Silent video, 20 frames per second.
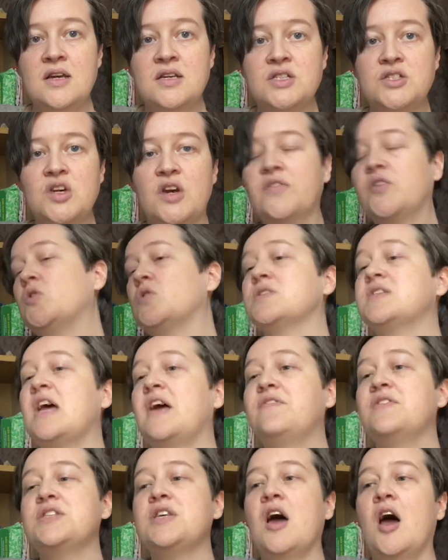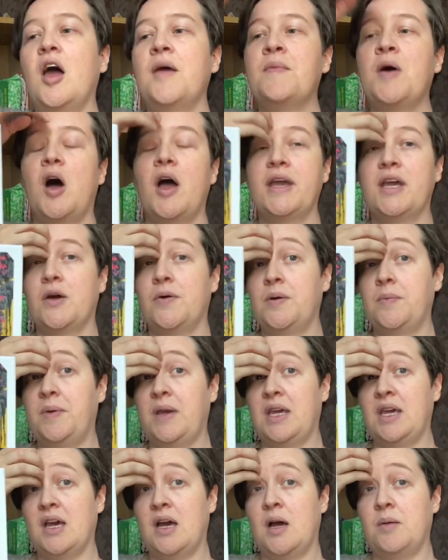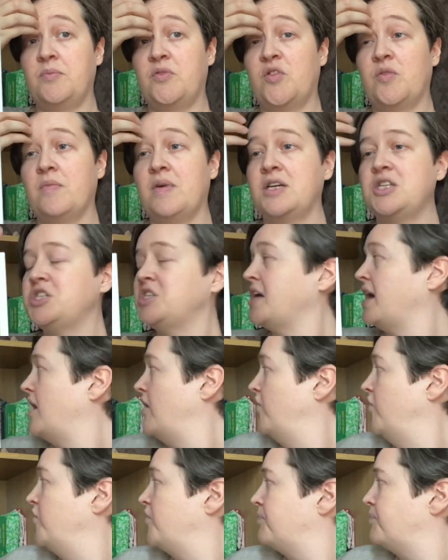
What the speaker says: So of course, every time I go and pick it up from my shelf,